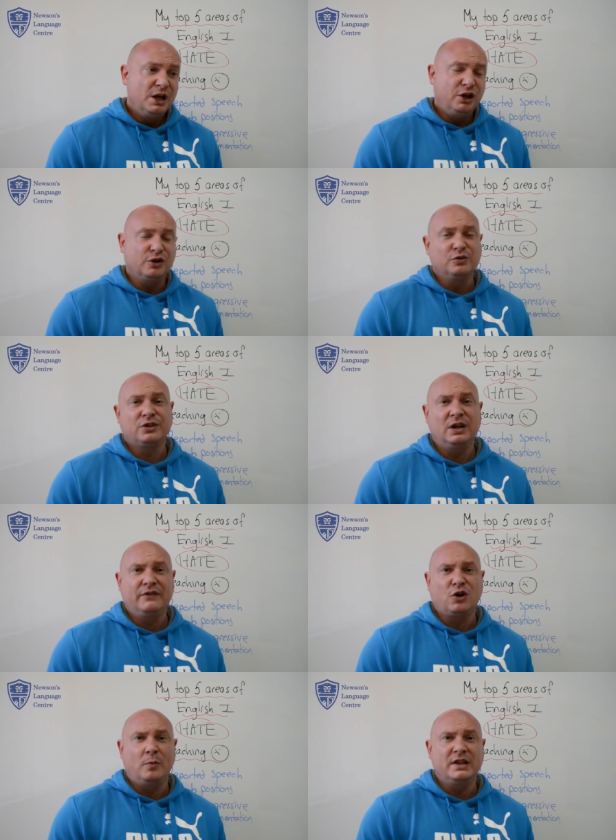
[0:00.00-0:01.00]
You can also
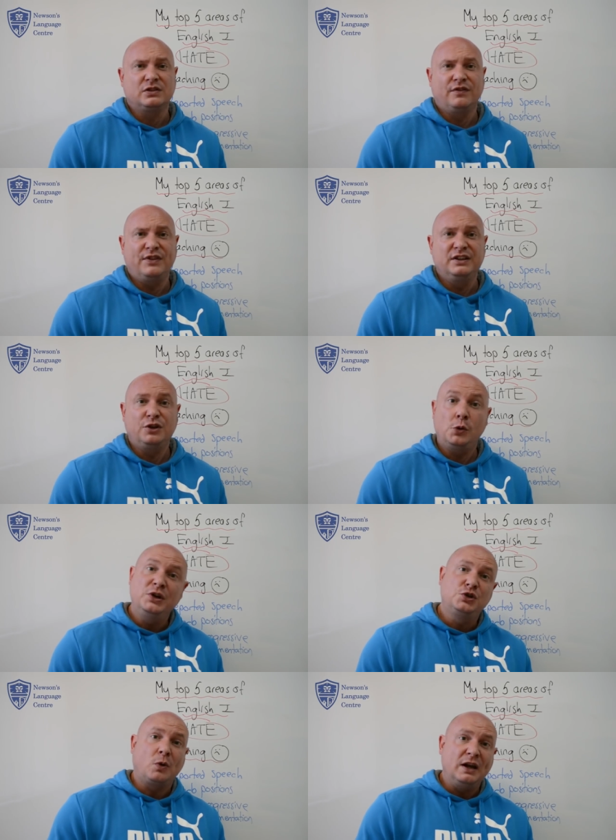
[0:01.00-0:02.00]
leave comments on things that you
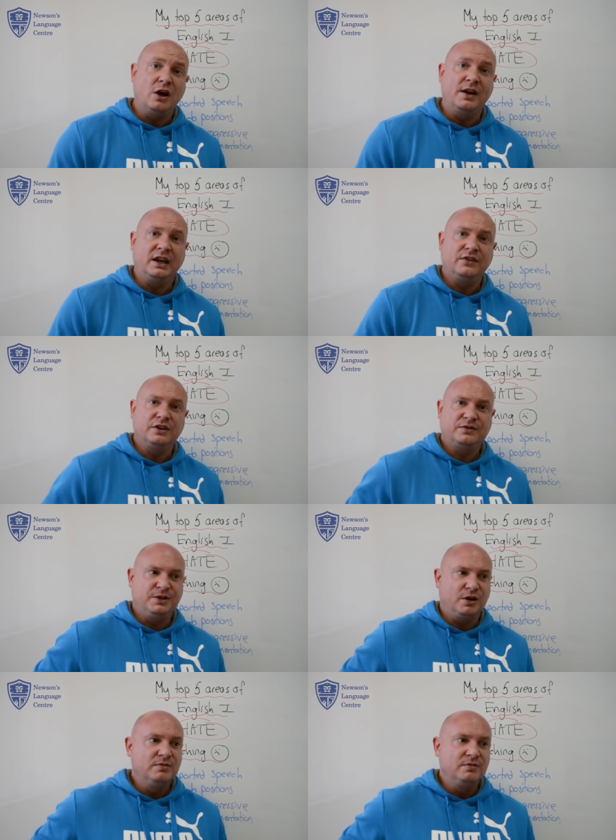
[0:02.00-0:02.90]
enjoy learning, that